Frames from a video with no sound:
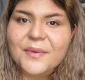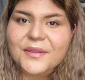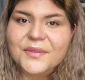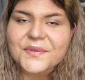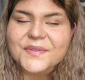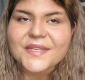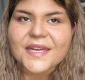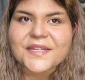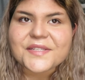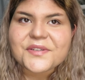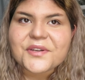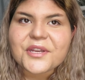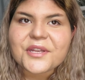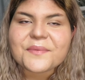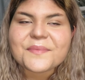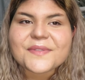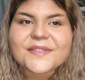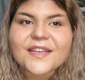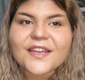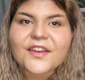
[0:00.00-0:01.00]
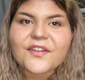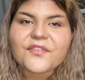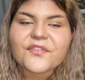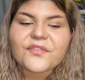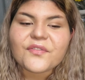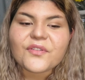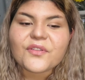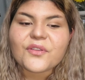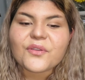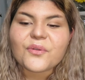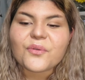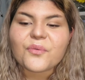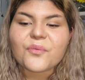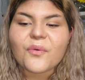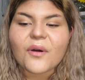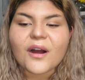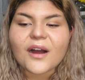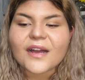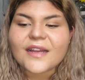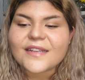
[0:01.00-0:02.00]
those ice creams if you
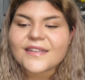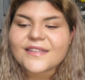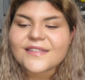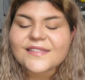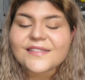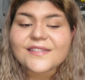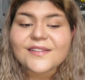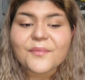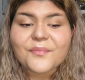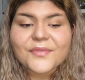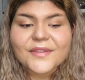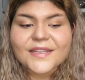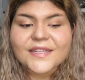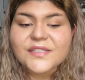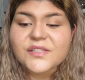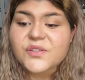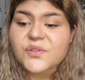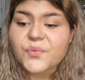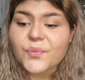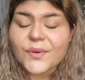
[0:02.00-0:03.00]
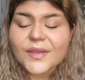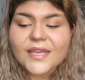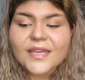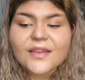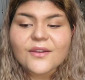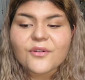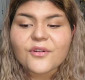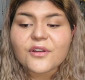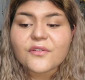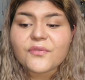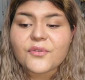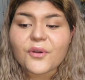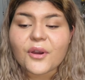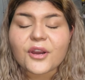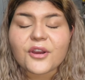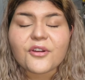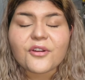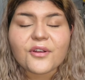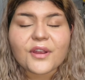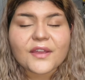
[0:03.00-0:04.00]
want something sweet or if you
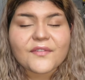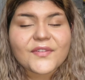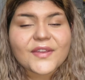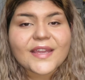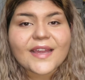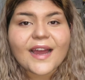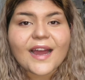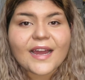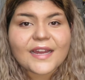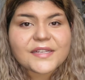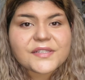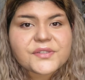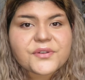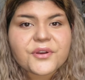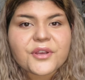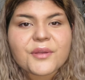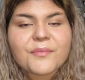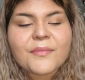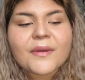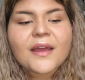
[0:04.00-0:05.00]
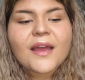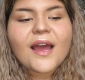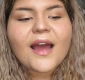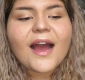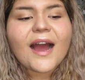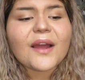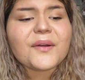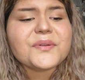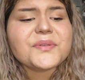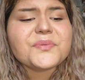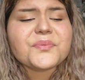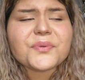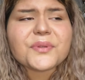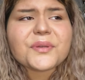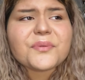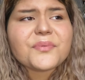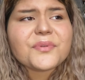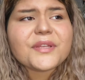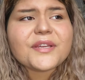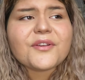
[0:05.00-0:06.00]
are craving ice cream. I was
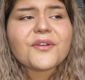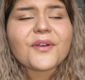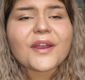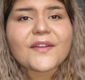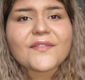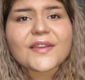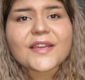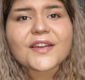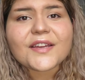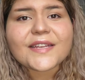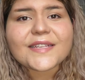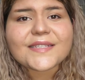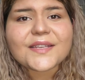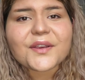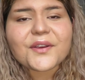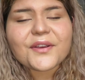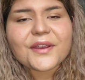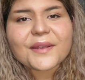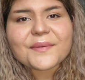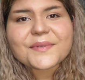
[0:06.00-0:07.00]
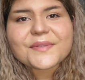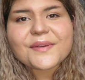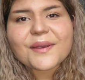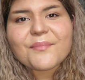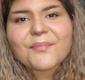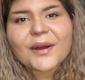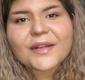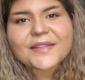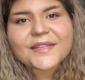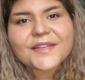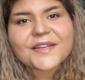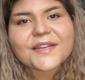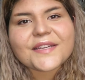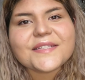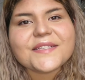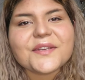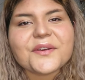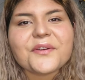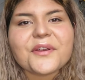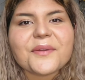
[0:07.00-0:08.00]
really craving cookies and cream, so I bought the
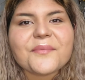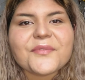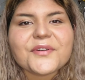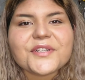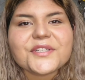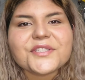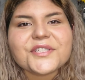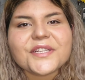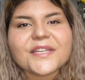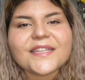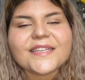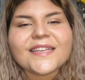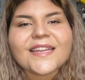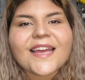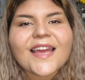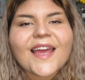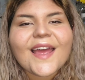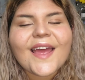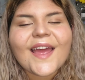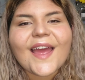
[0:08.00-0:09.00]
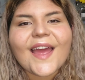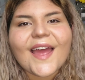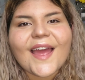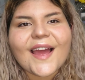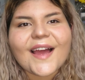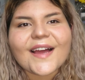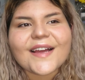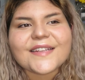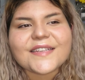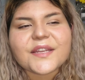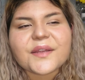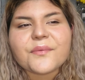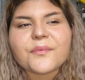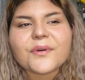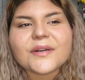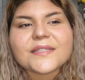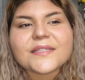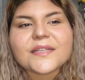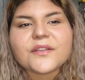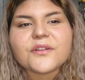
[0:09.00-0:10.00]
cookies and cream version, and it
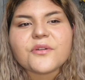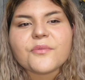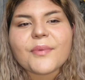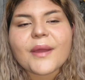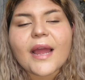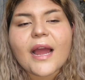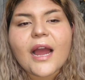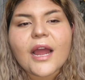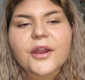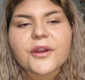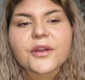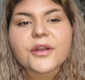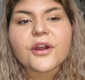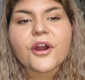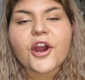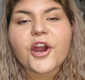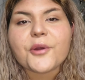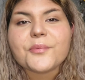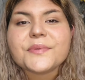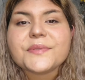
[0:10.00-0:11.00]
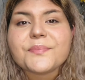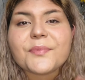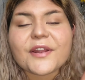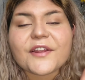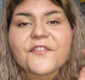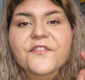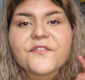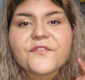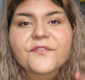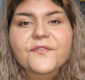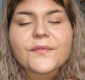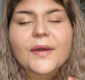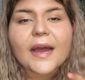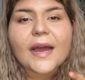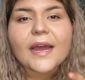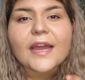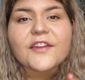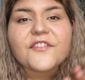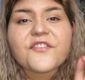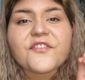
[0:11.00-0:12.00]
was a little bit higher in carbs, but
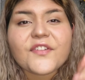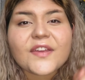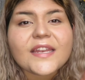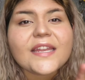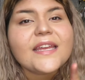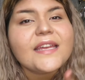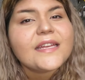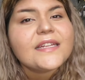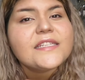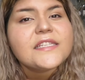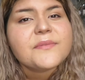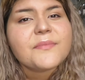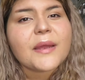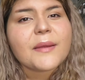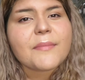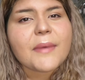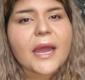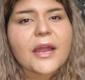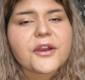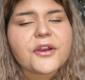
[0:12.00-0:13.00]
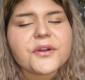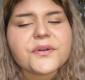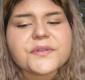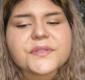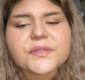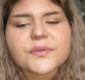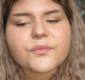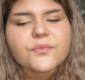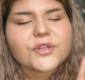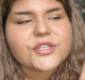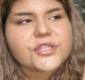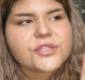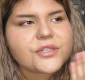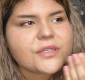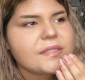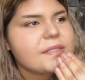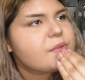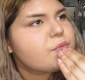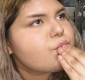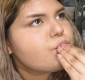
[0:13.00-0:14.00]
I fit it into my macros, which
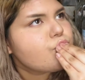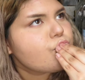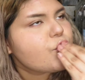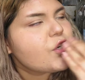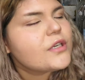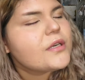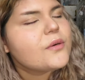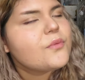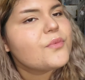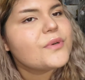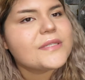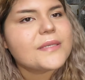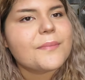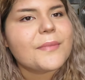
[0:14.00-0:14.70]
just was